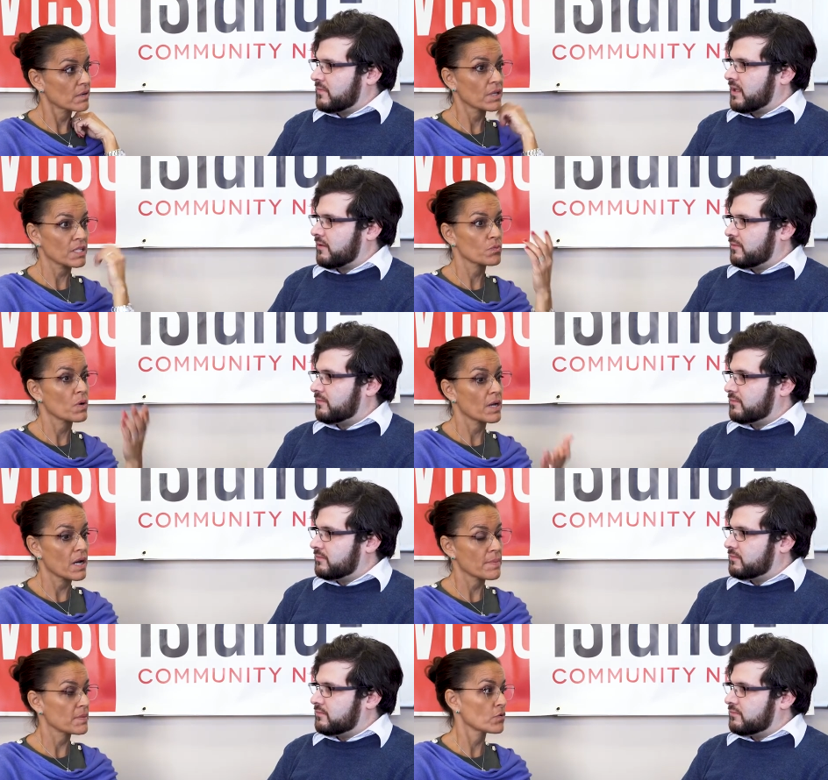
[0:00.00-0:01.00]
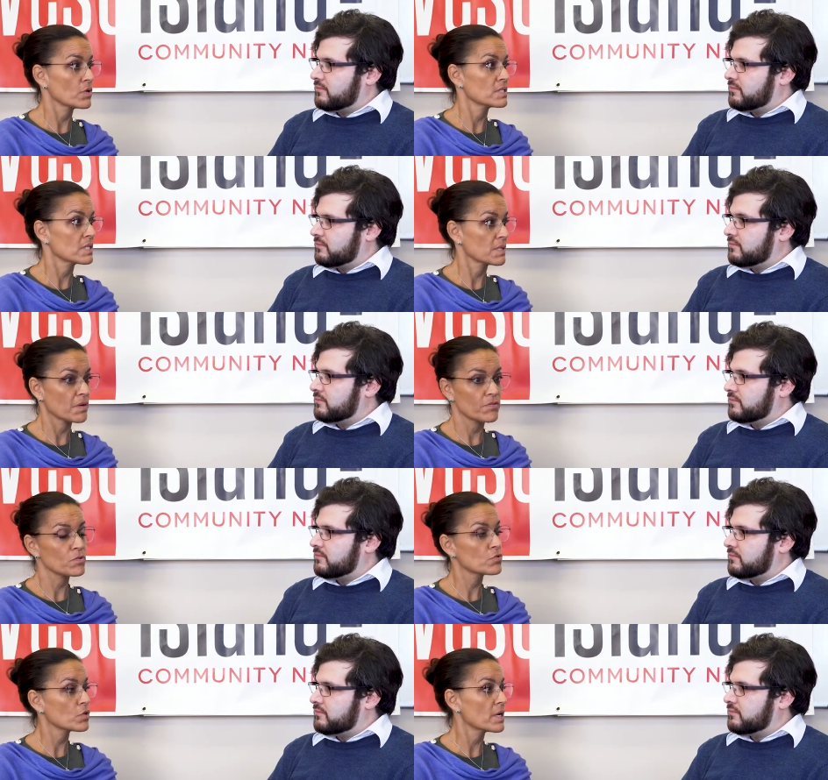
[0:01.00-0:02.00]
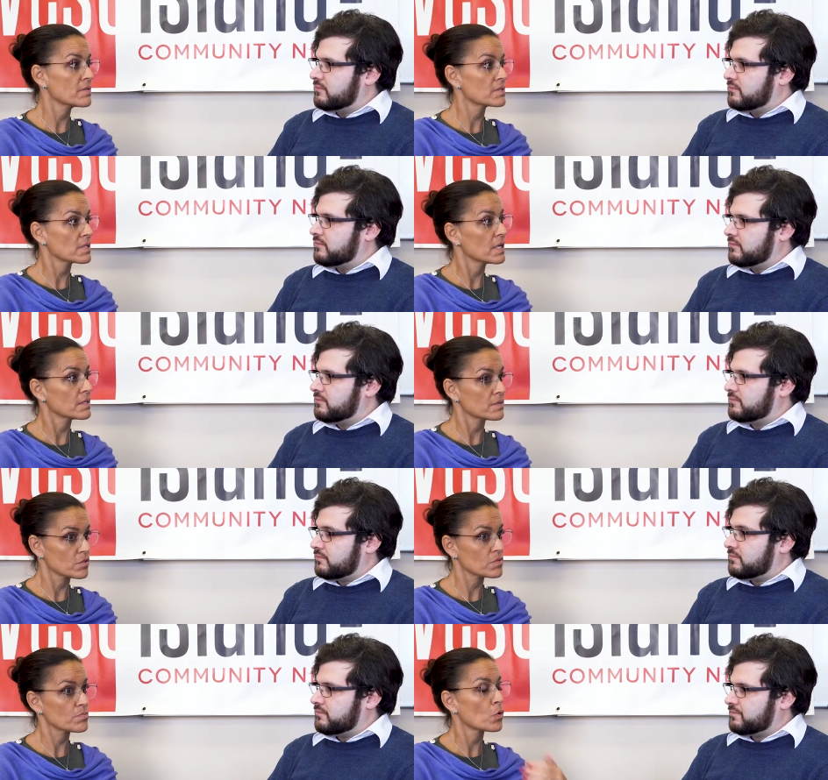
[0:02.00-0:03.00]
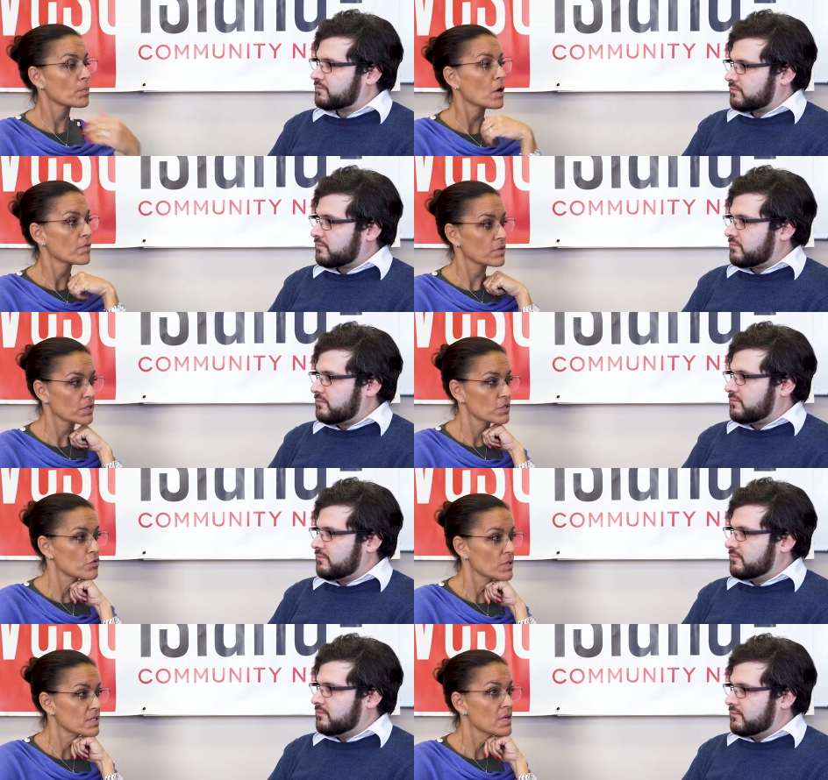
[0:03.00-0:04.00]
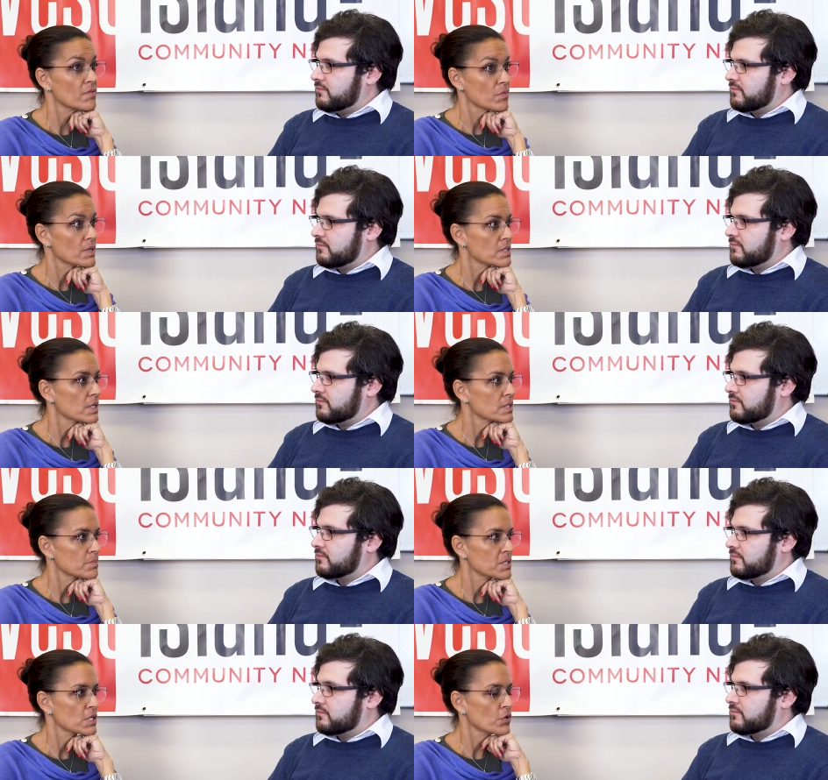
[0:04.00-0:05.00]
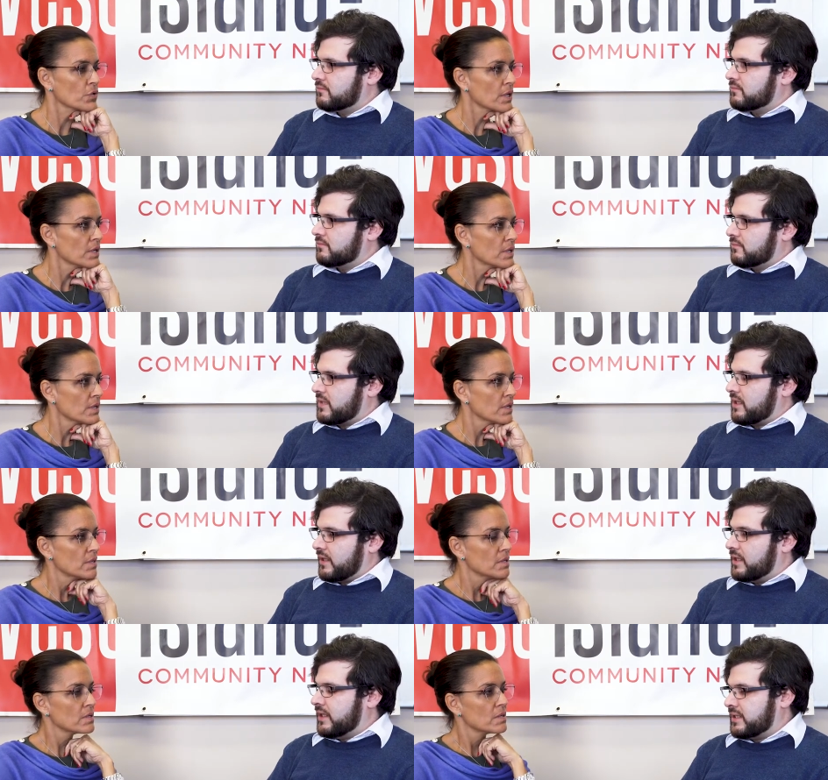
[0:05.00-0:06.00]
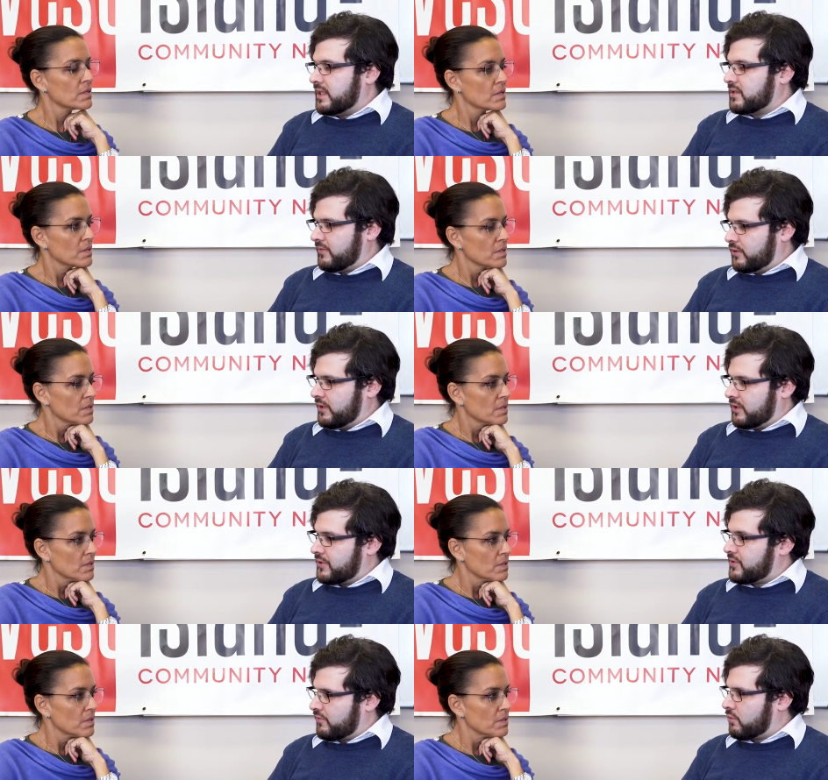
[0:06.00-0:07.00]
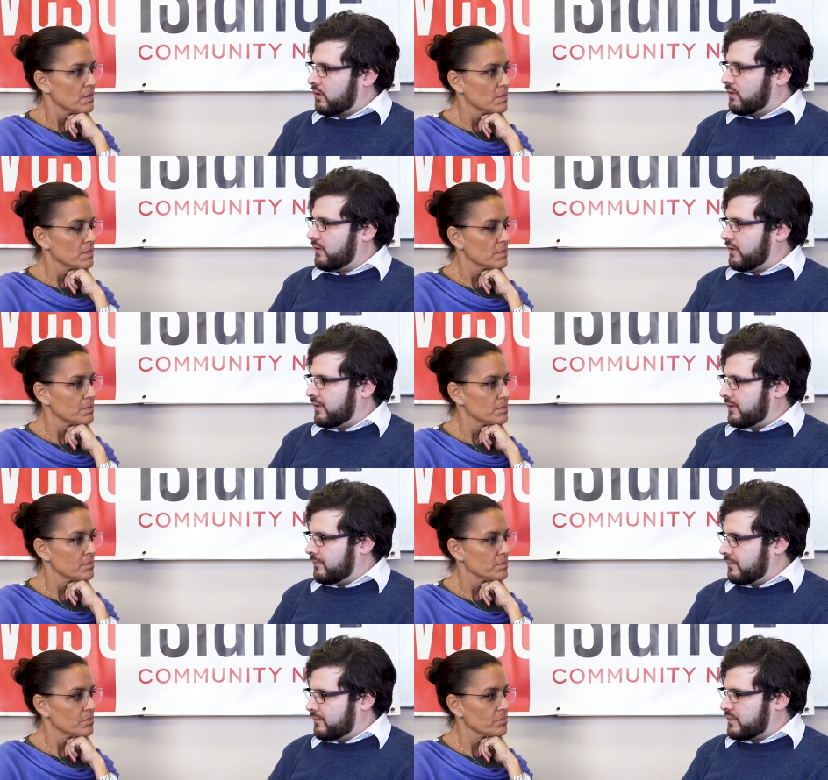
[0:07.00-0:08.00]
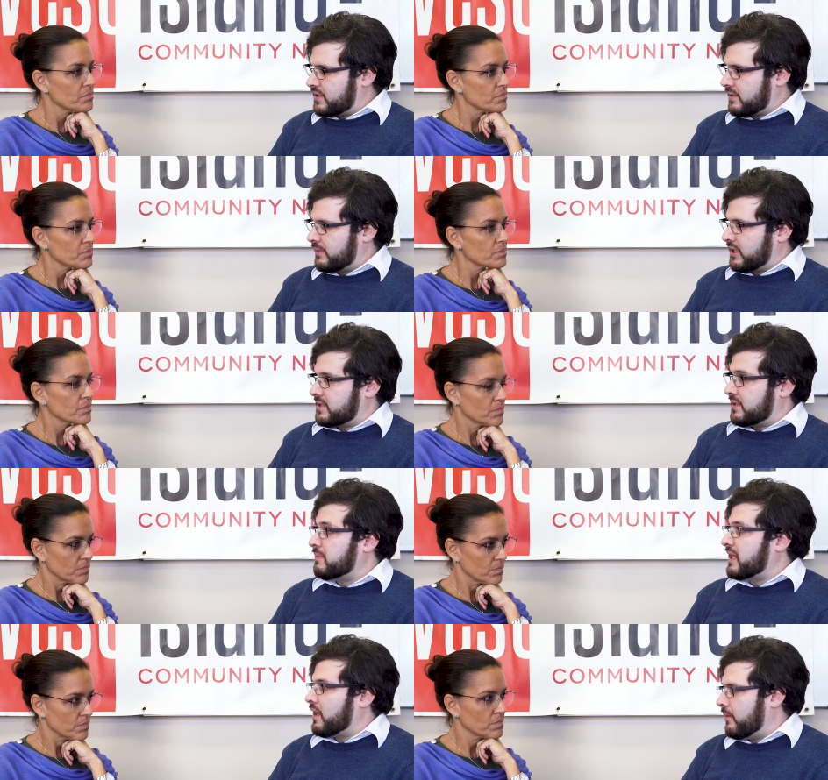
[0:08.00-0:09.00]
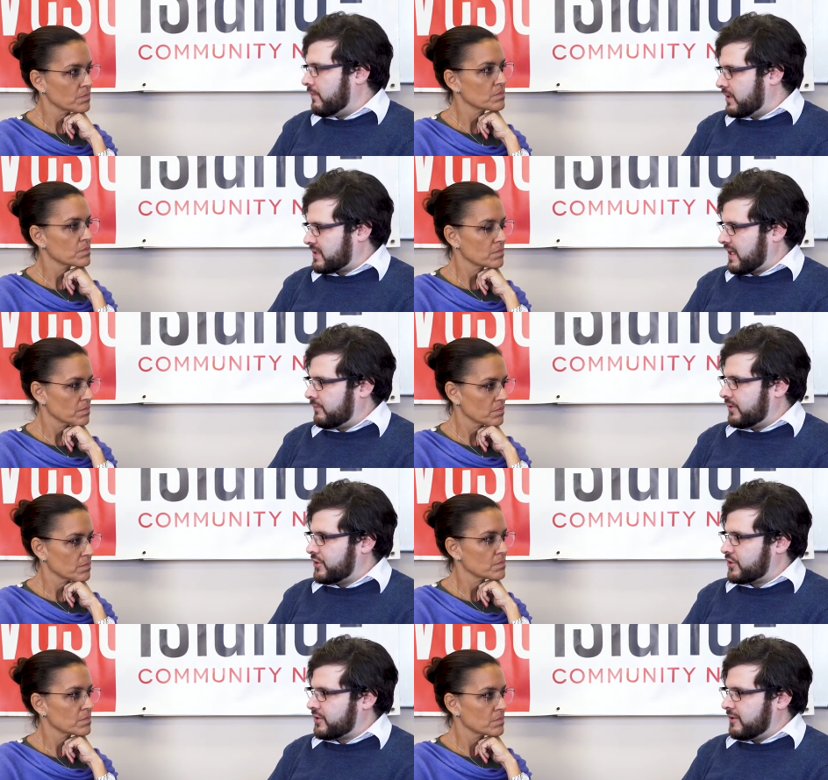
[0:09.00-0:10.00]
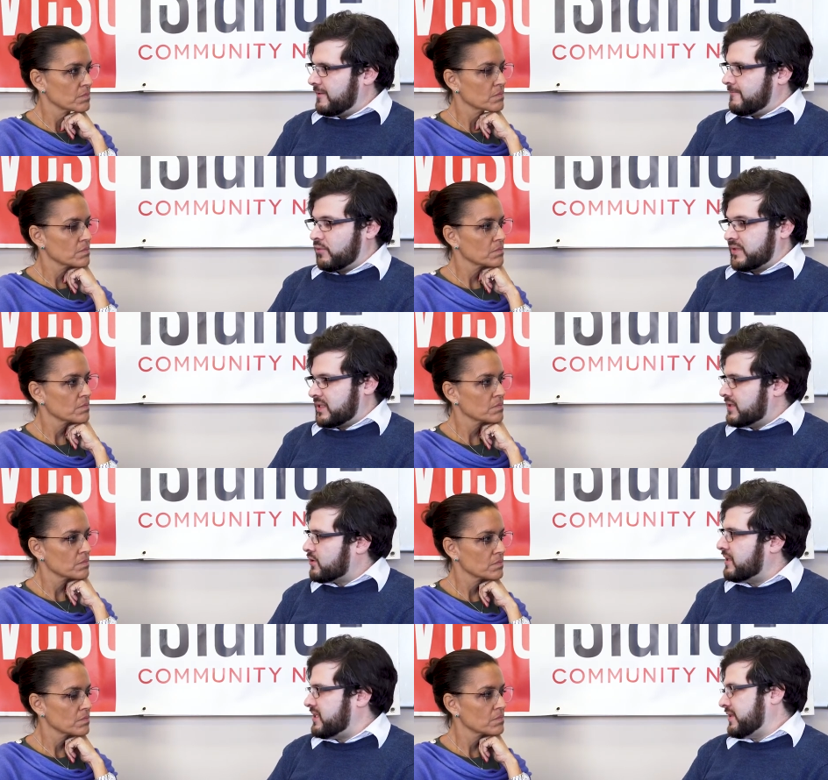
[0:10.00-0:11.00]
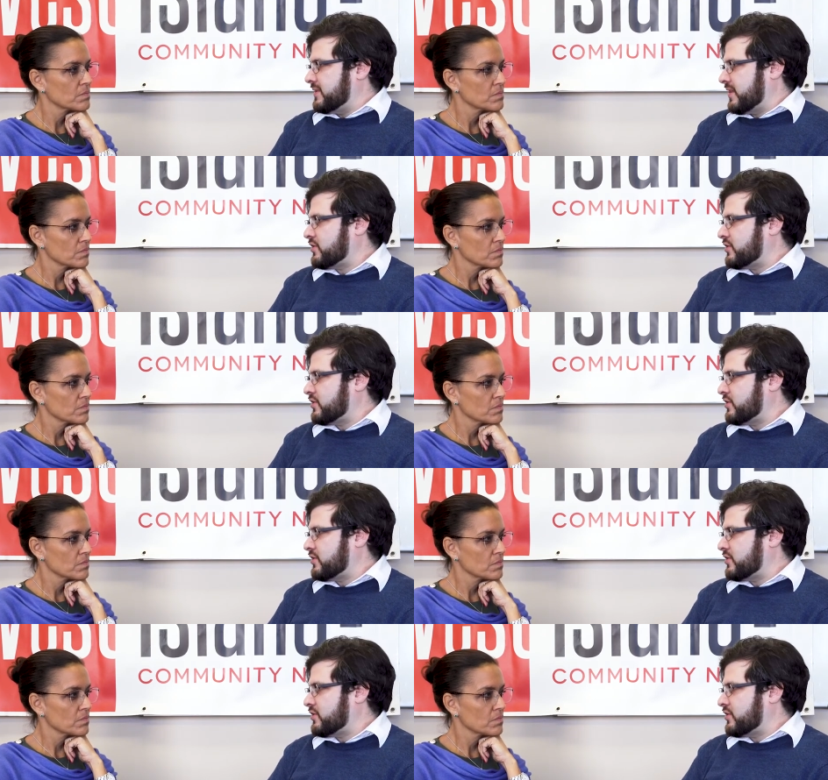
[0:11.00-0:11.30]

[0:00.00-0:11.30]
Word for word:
Speaker 1: Yeah. That's why I'm increasing in my food drives, mm-hmm. and there's more poverty in the streets of the West Island, particularly.
Speaker 2: Yeah, it, it takes a few years for um, somebody to become established. But we see so many success